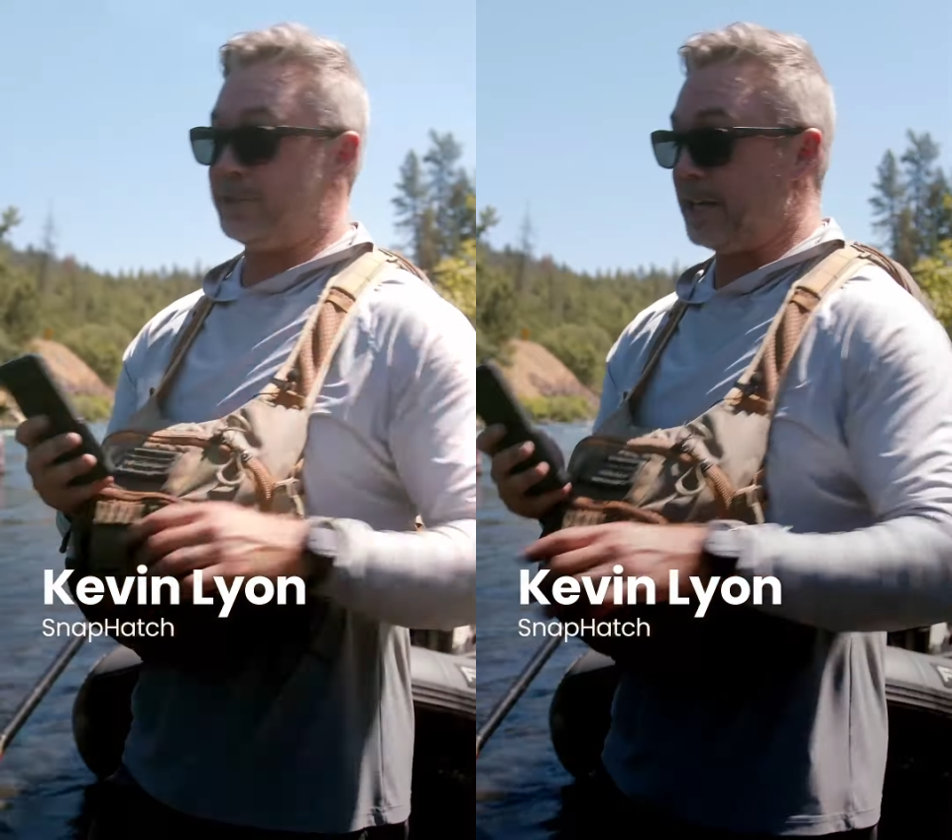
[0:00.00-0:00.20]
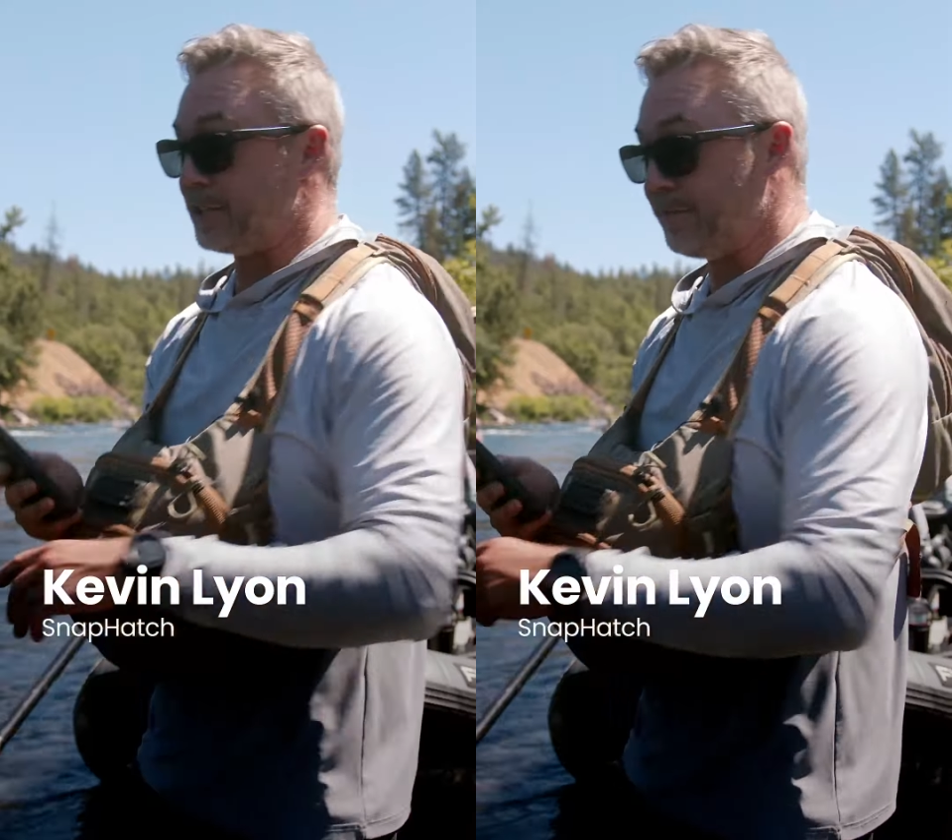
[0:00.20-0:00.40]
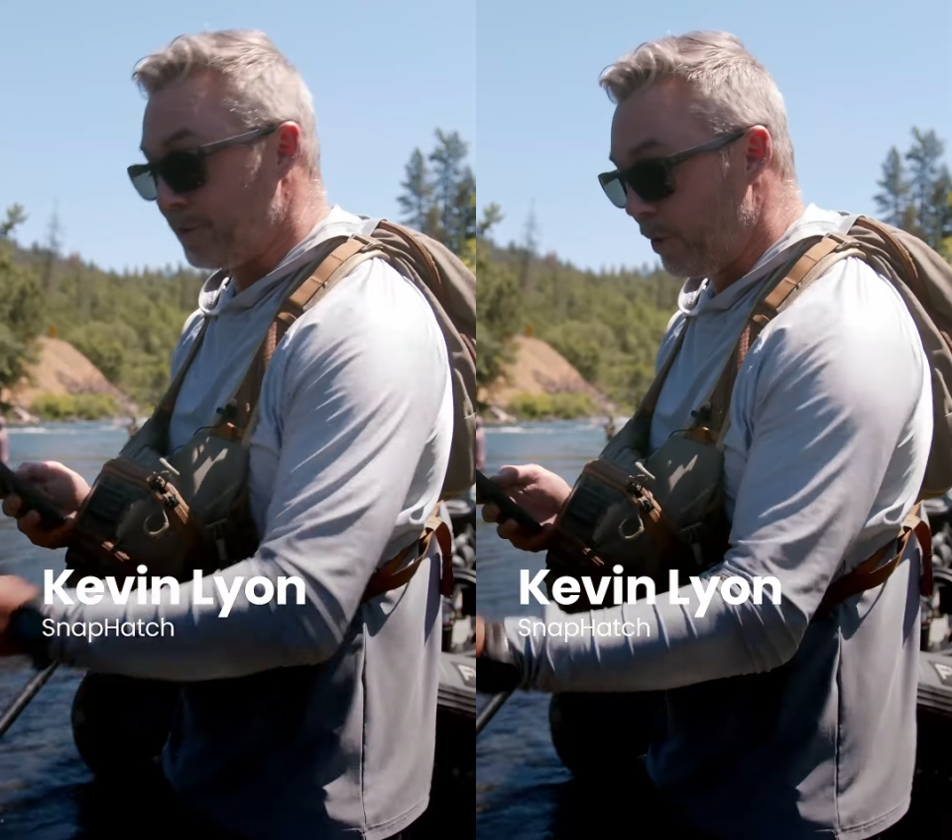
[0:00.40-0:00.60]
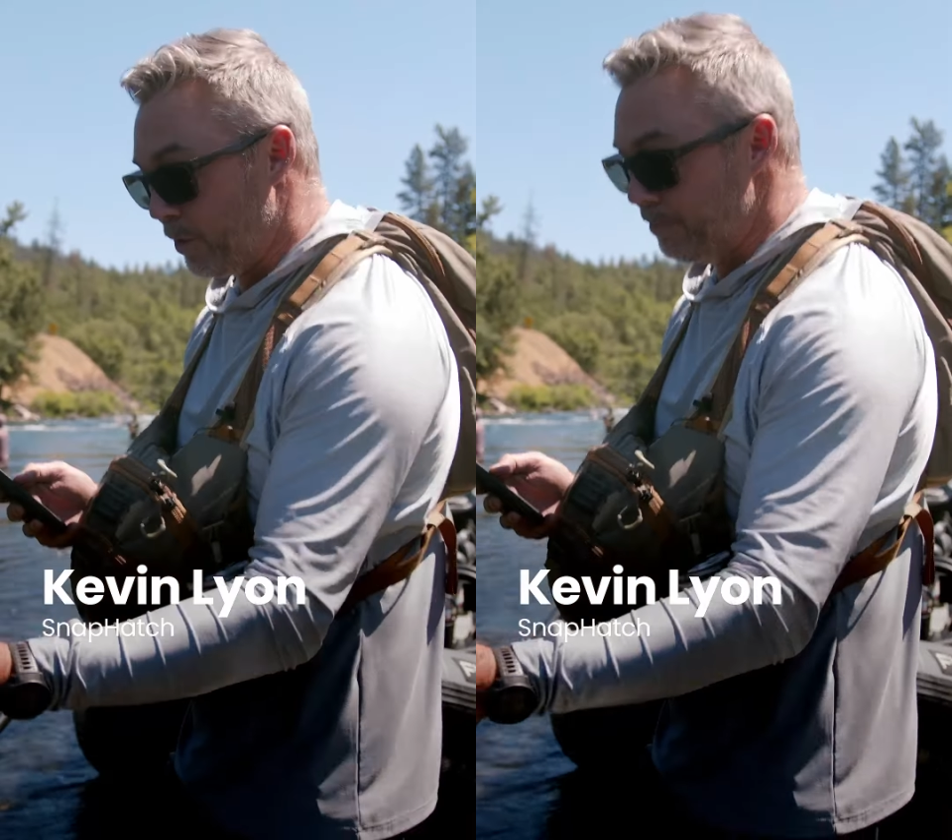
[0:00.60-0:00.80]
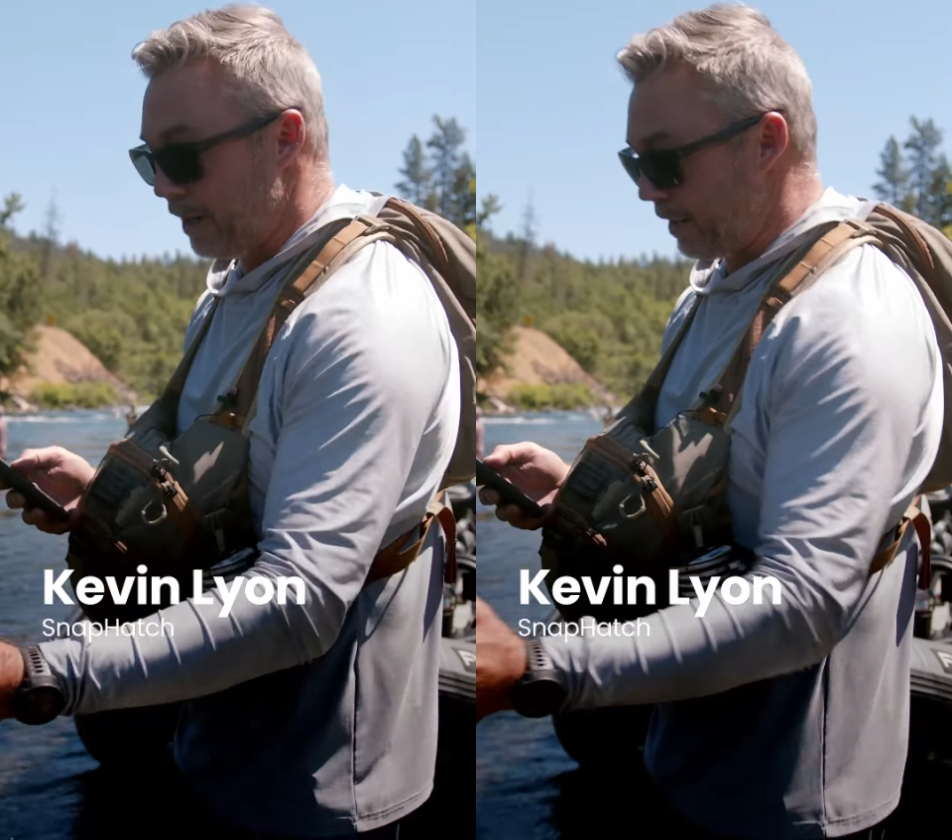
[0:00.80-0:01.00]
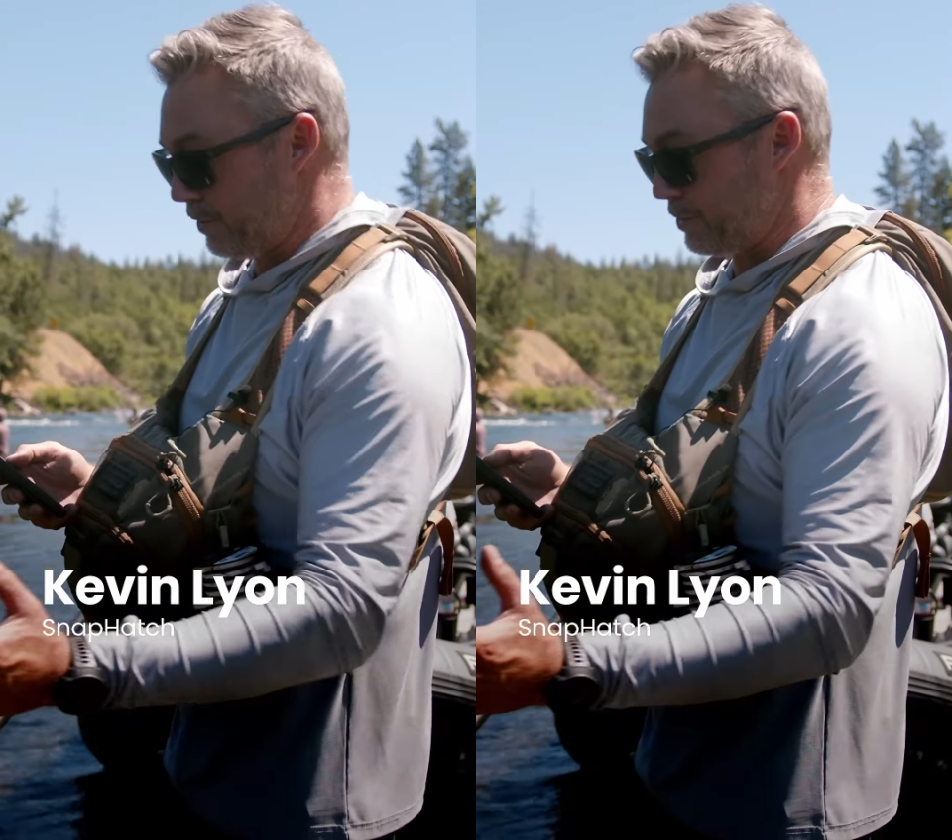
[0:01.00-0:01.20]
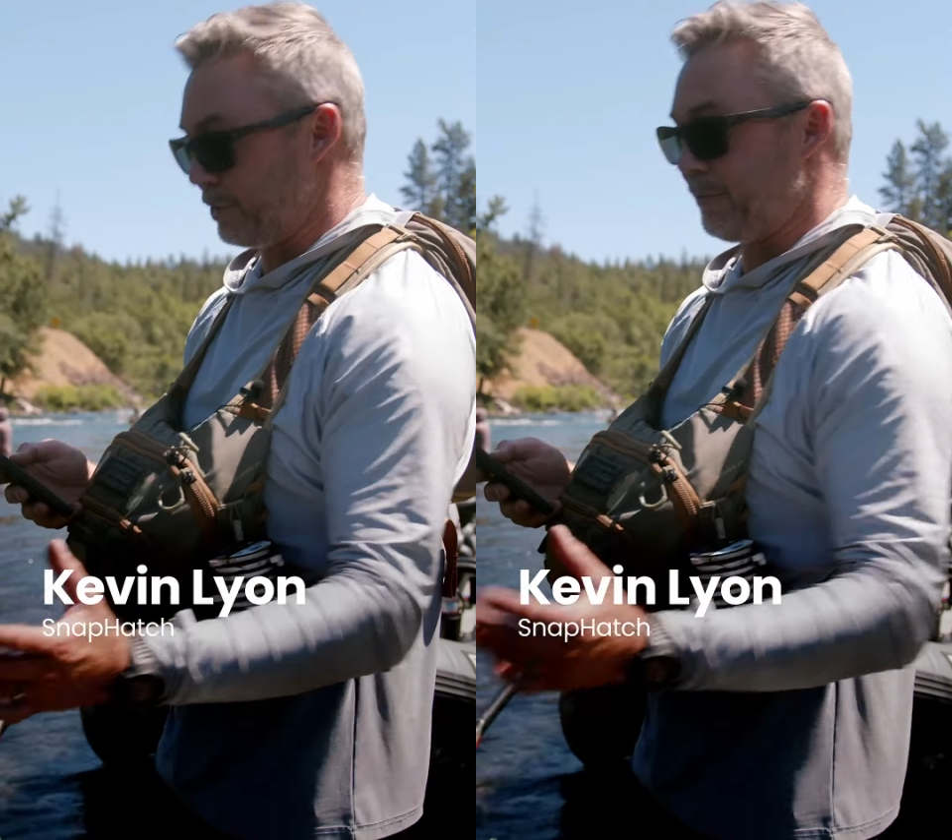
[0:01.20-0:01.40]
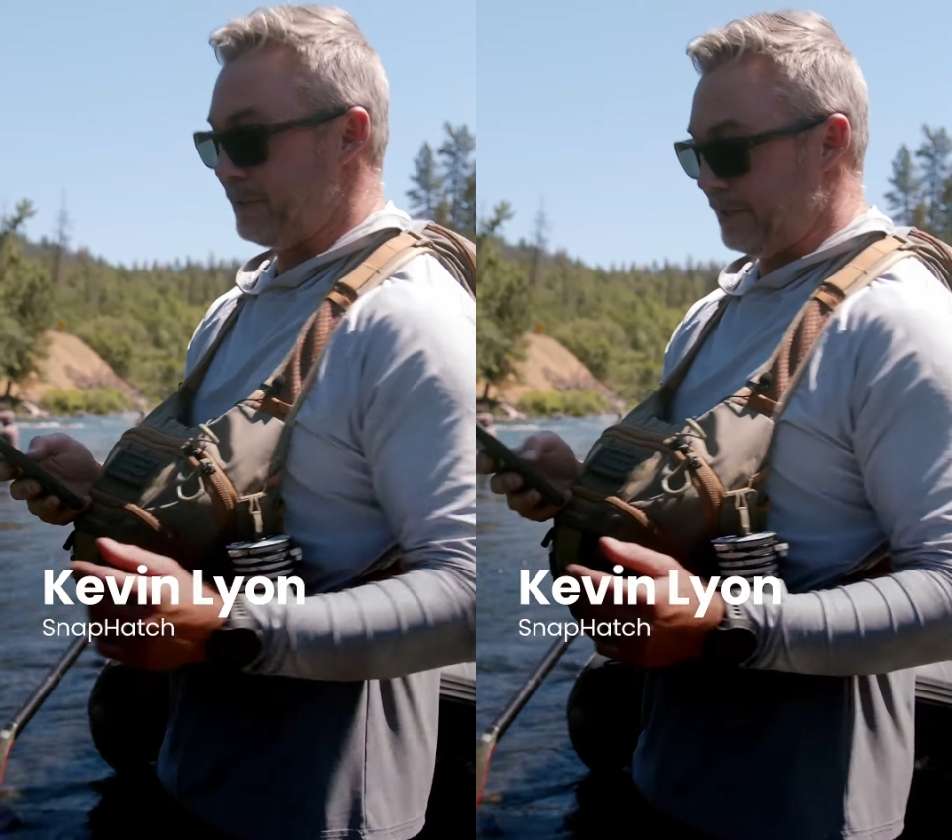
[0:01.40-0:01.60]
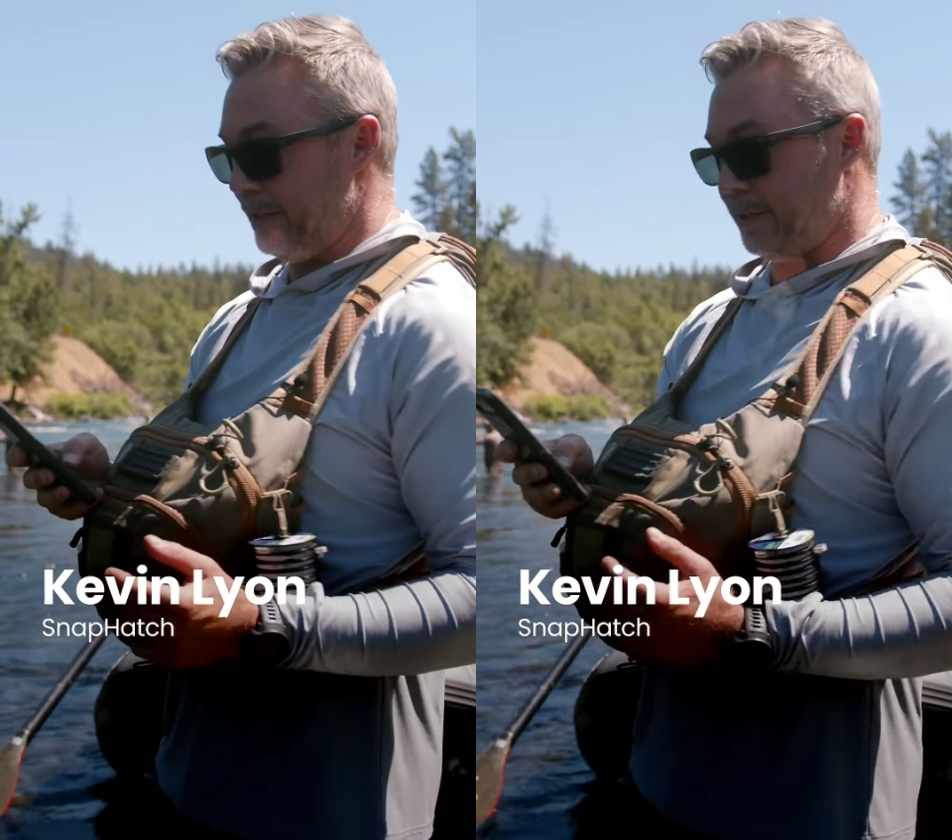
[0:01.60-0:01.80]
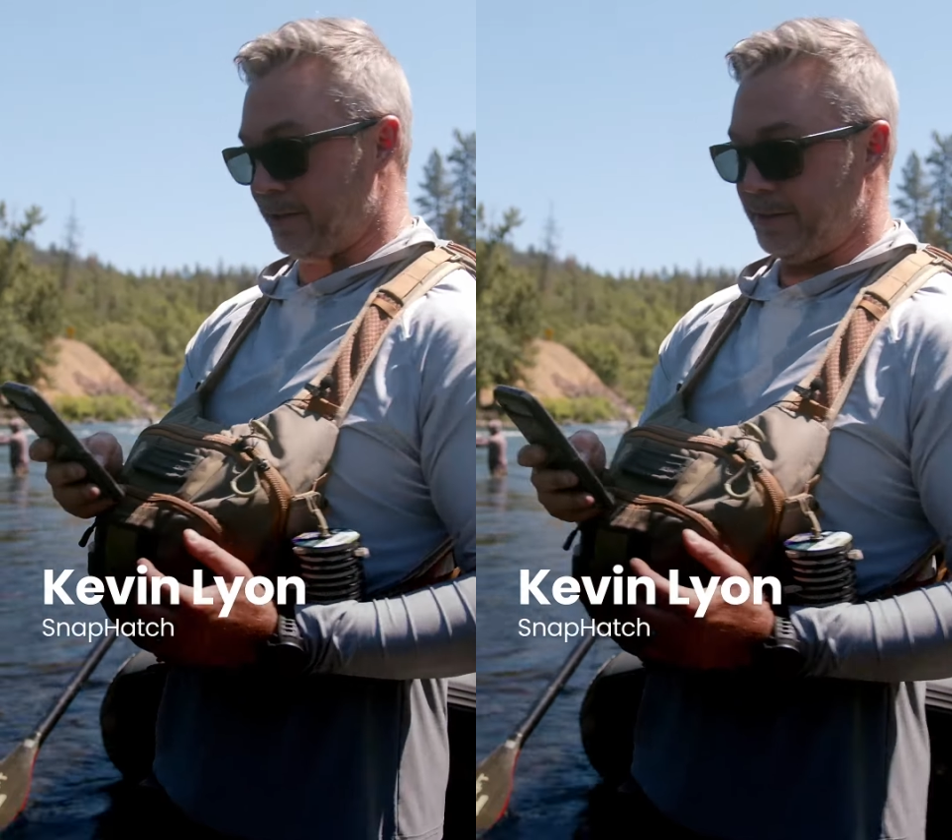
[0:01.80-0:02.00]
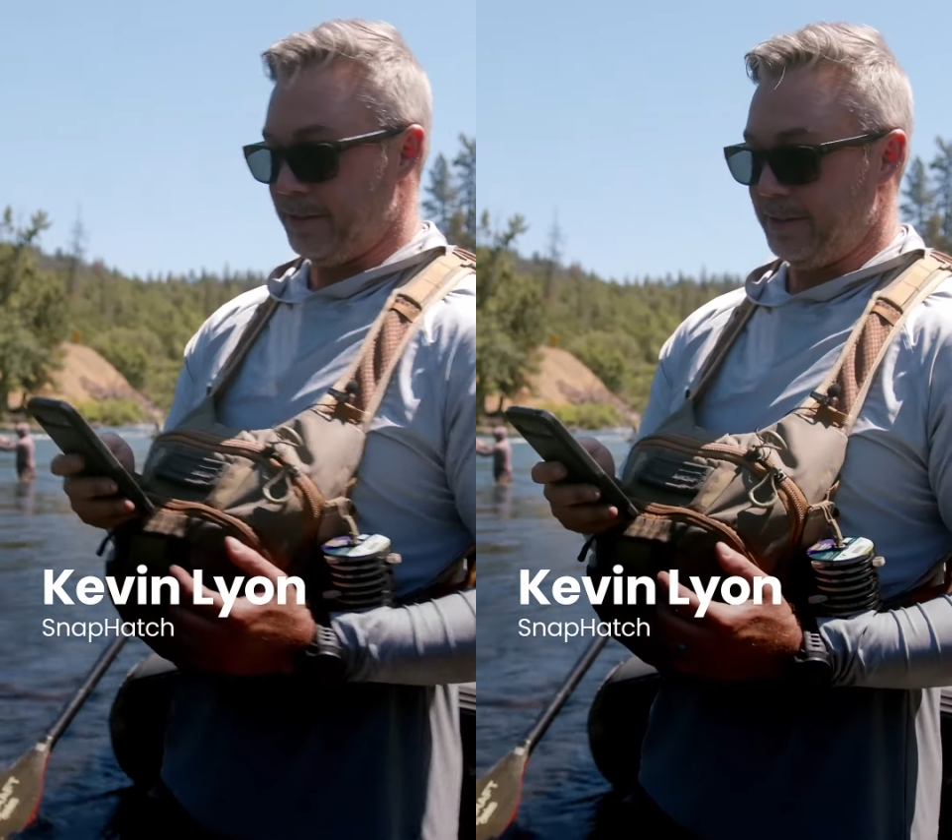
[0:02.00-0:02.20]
actually floating by on the surface here.